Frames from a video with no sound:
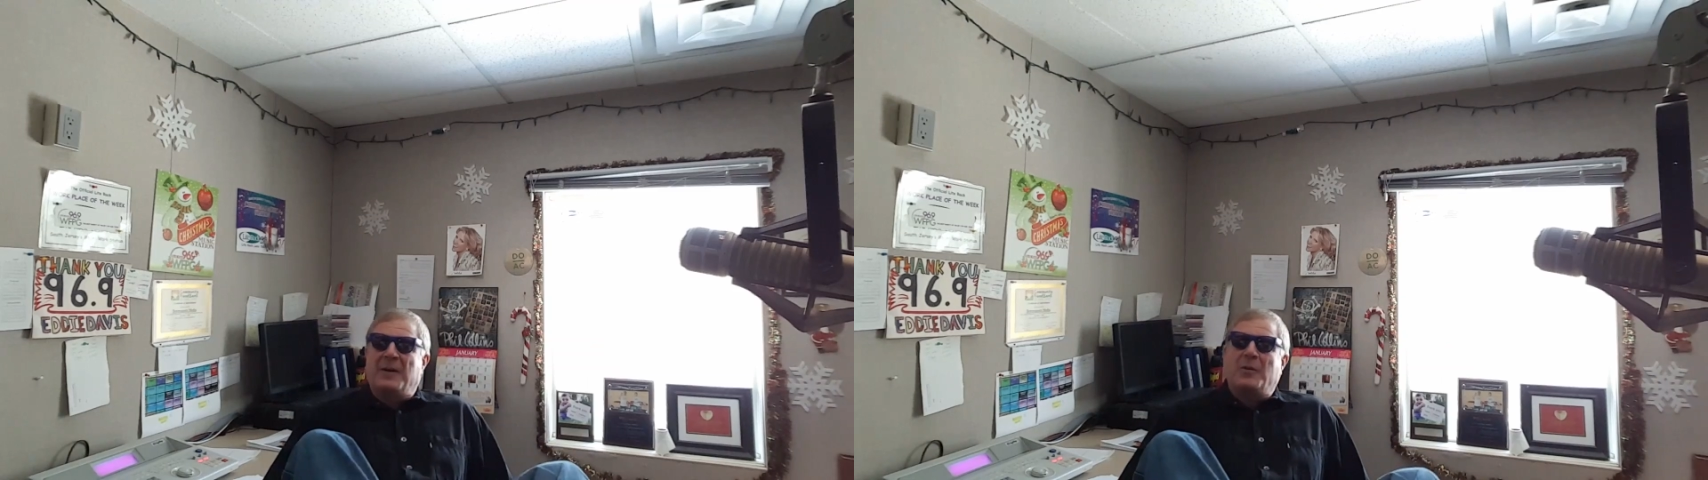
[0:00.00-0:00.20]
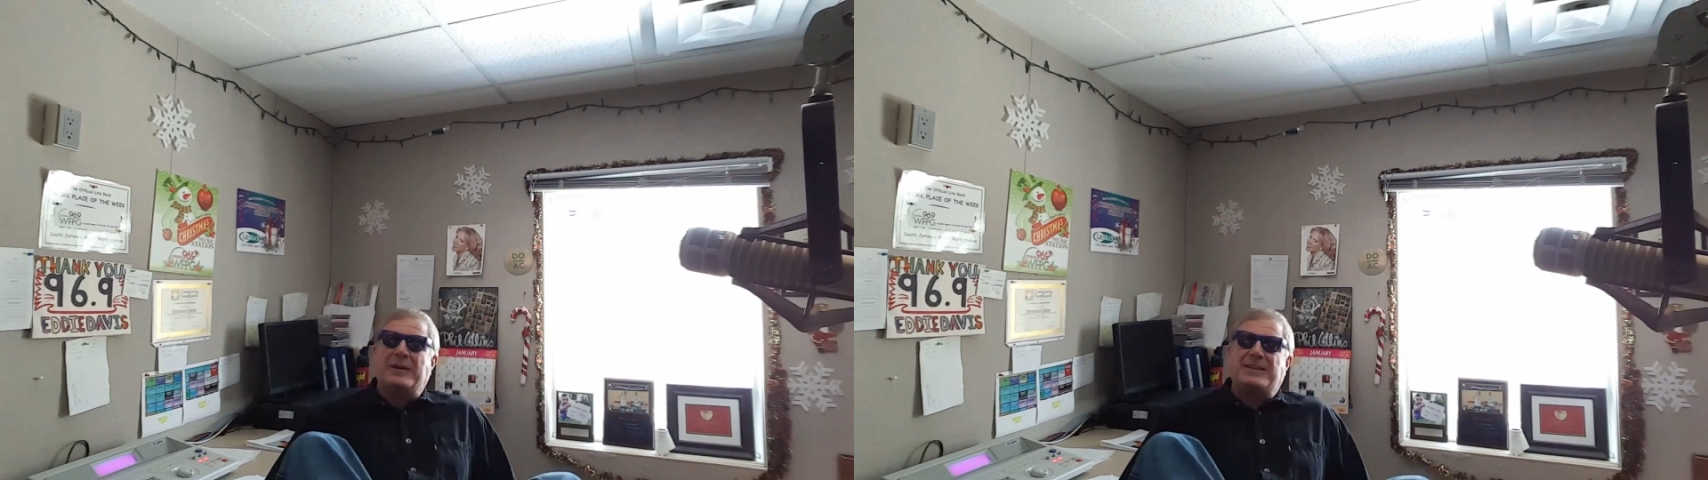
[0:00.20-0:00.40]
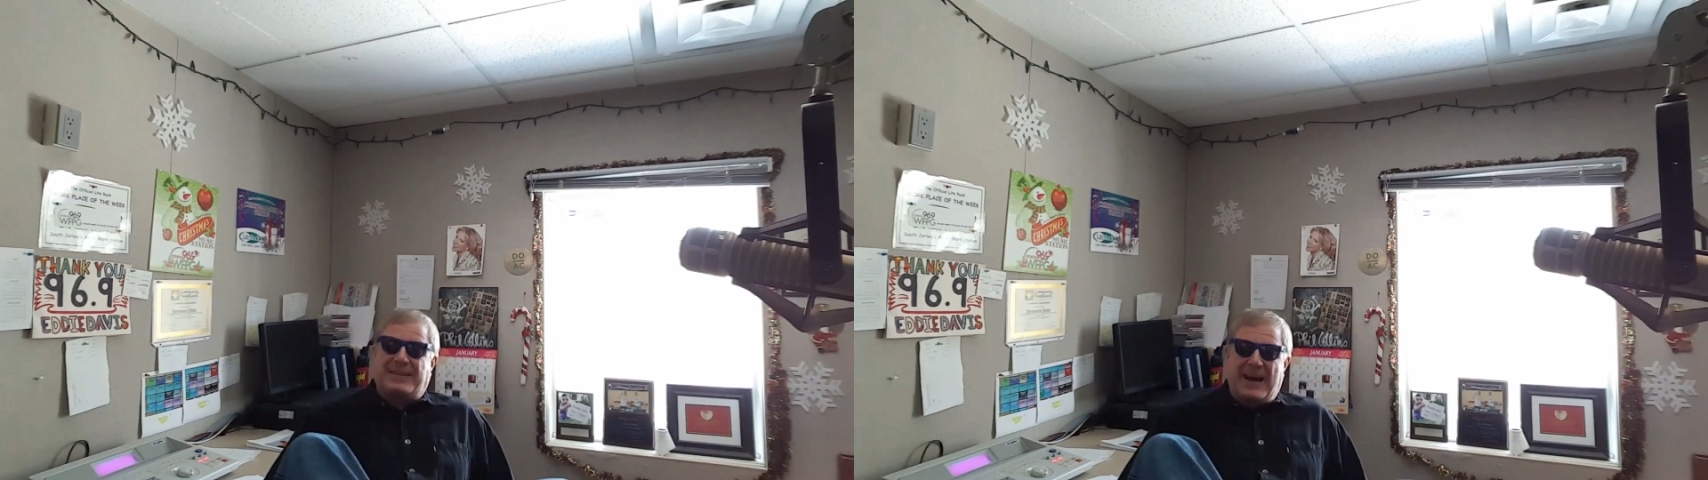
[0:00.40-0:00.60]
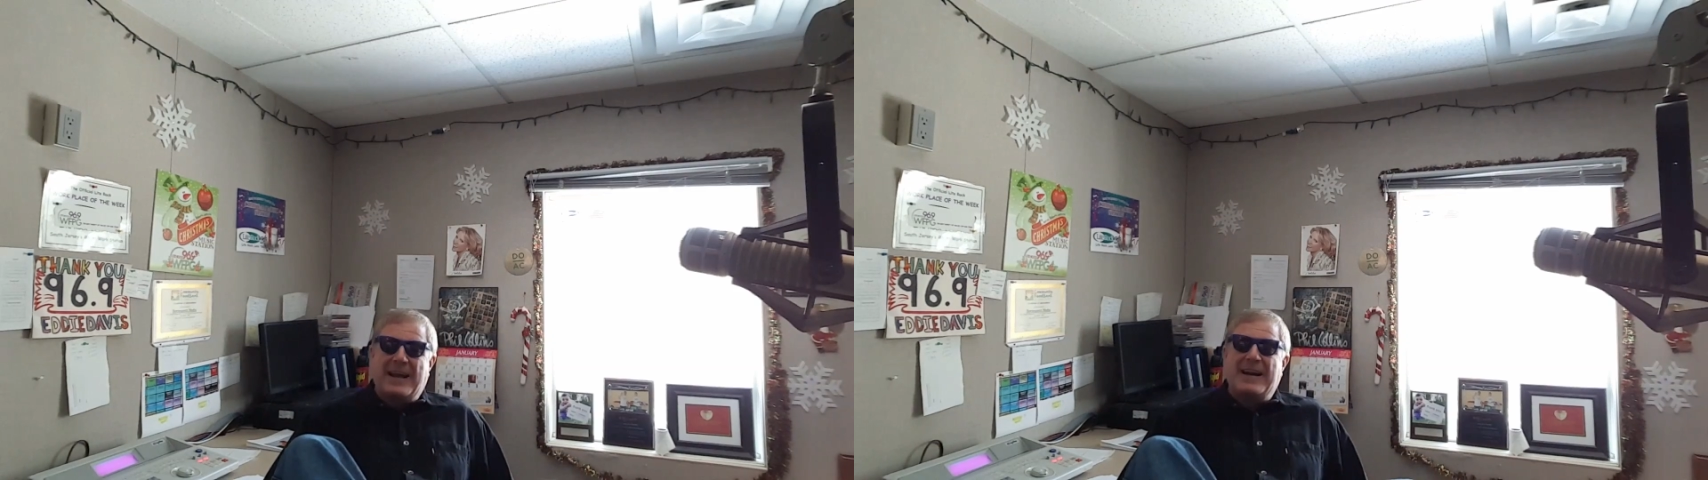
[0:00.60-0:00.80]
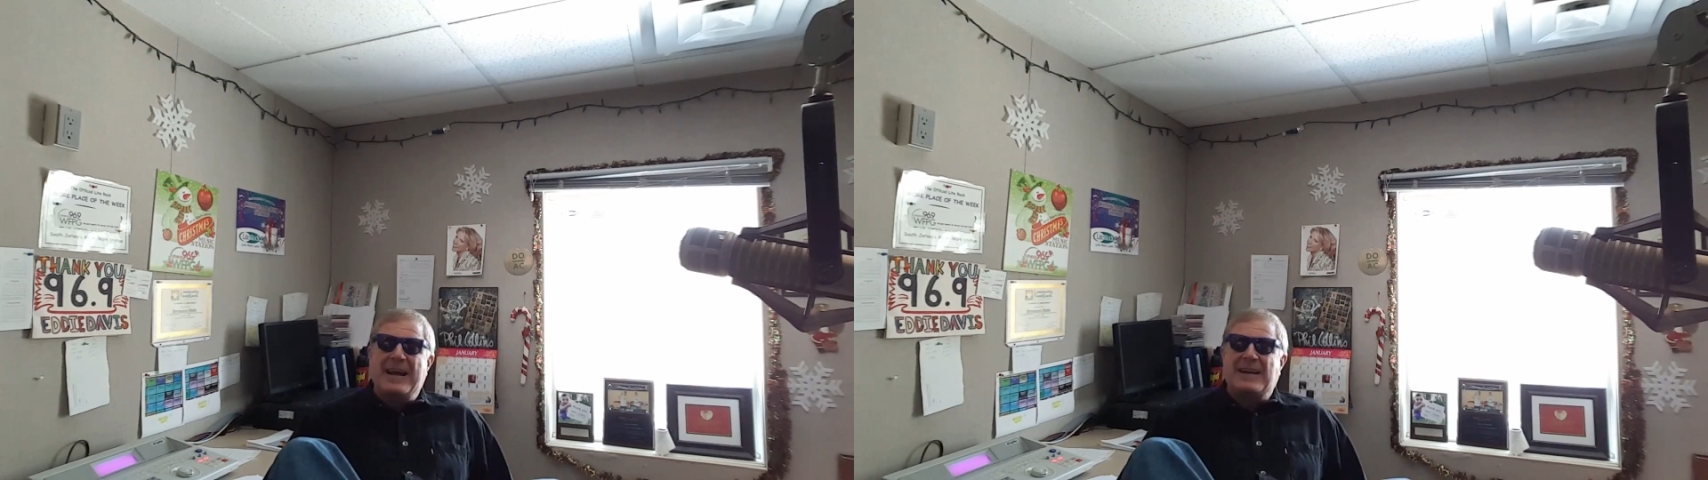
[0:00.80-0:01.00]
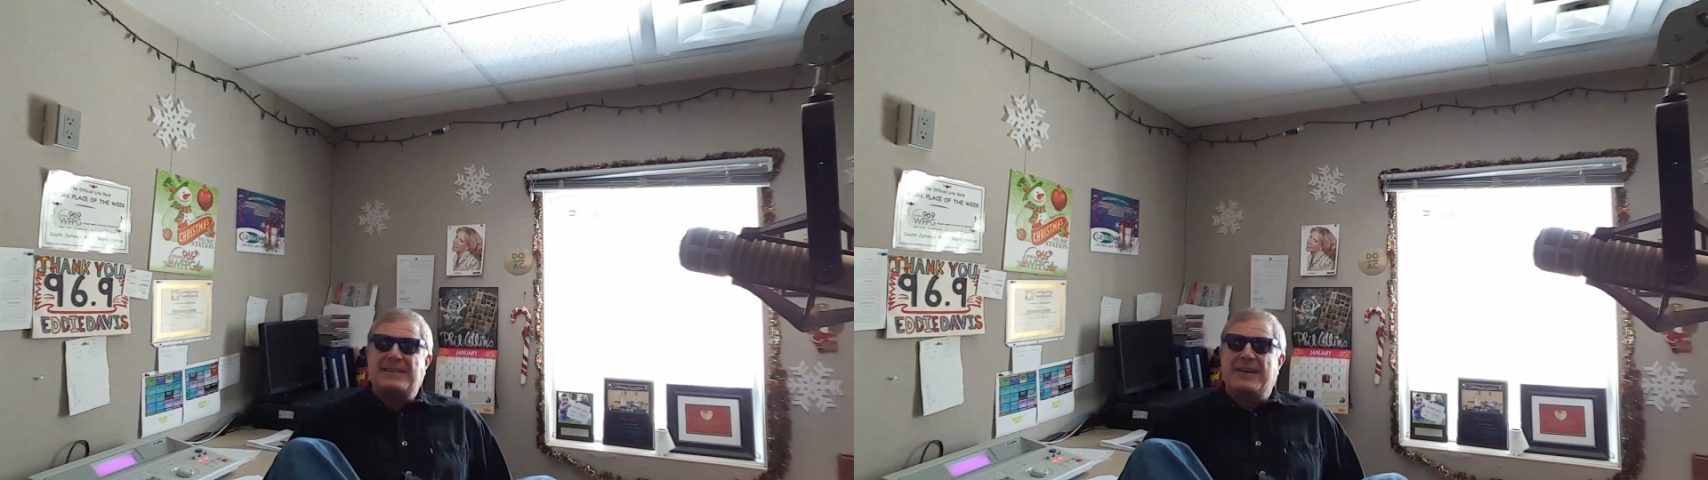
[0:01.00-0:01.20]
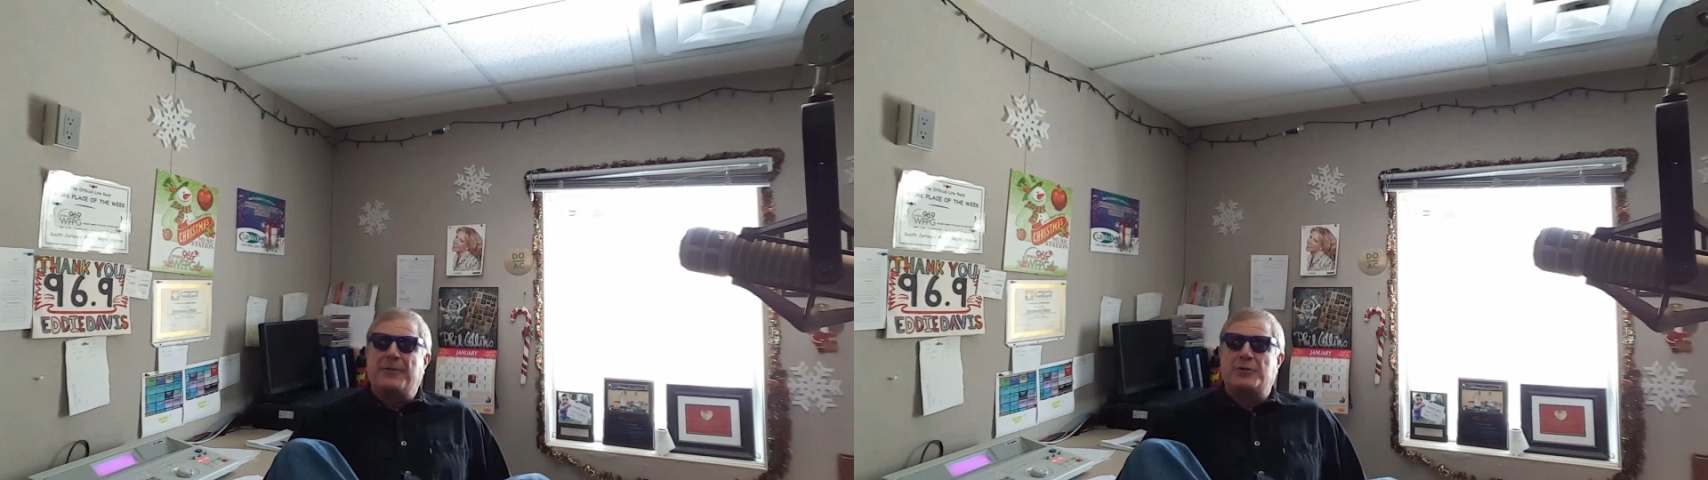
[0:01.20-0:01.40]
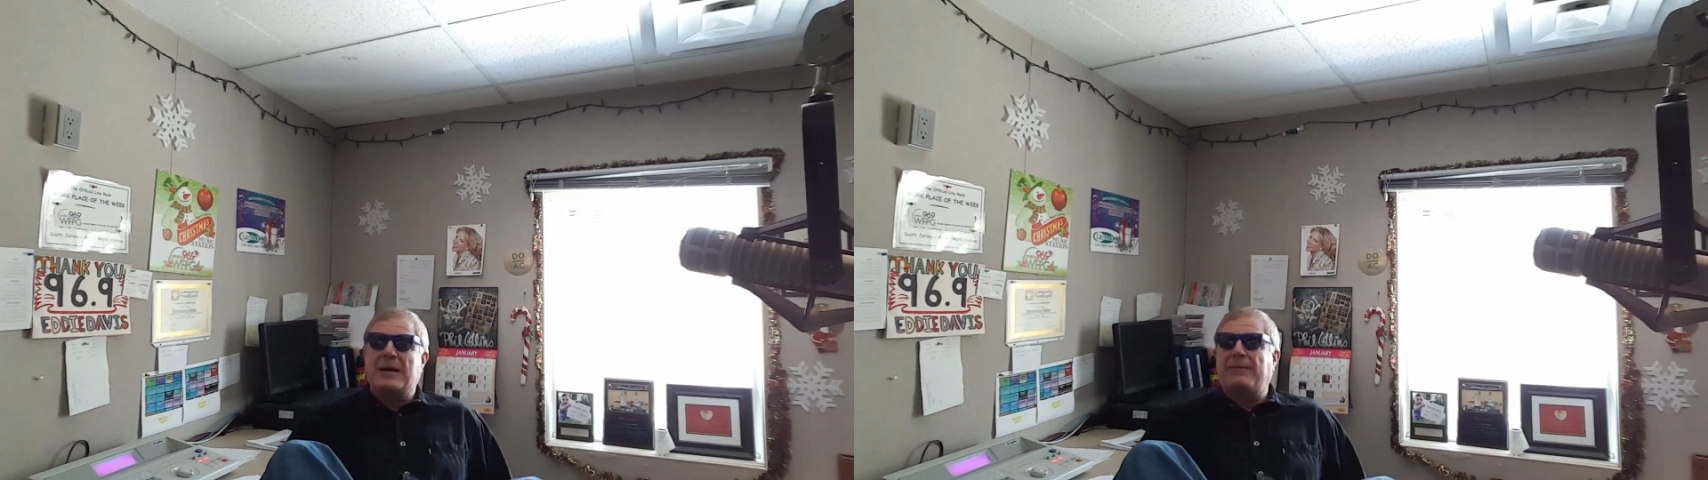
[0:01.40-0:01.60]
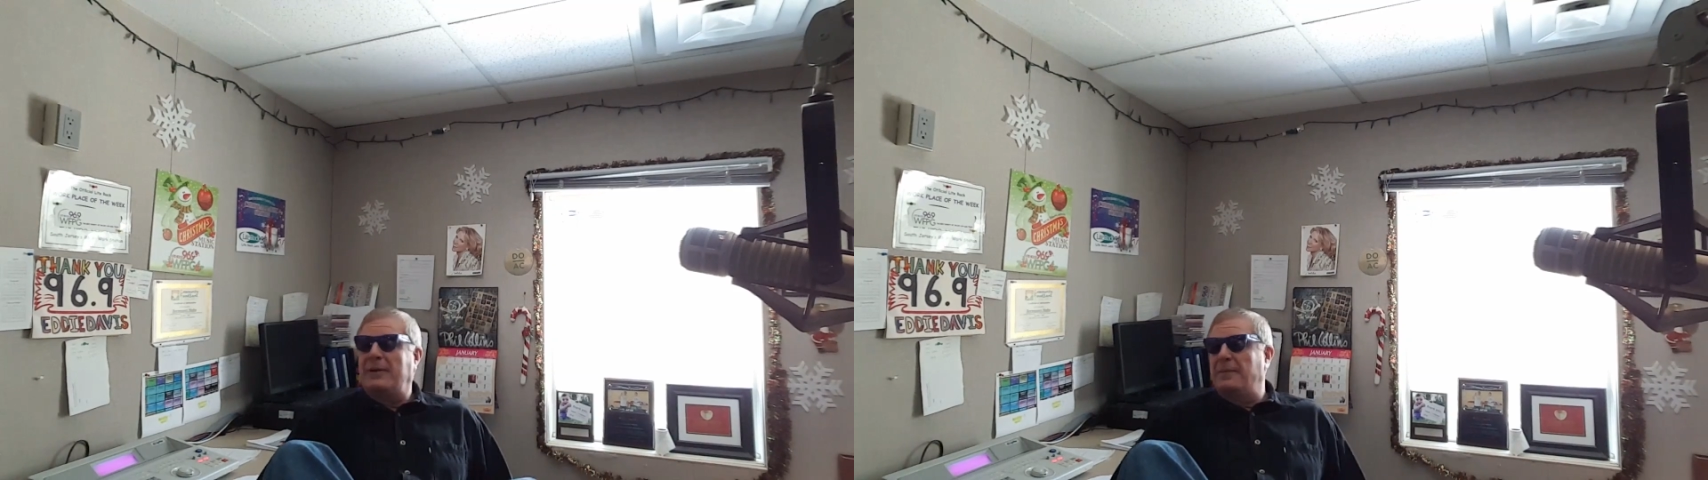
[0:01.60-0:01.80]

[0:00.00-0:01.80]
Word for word: which is kind of nasty if you're traveling,